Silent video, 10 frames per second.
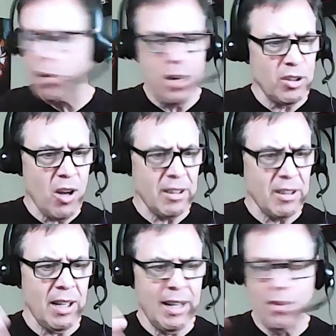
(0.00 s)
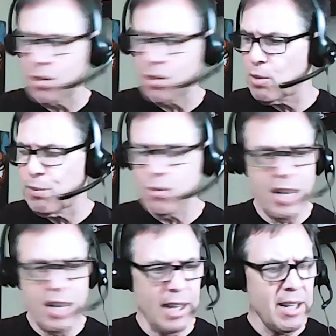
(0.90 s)
and talked out loud, they thought you're
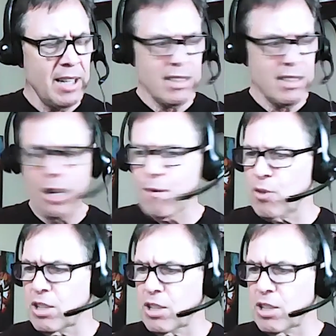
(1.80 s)
fruitcake. Cell phones and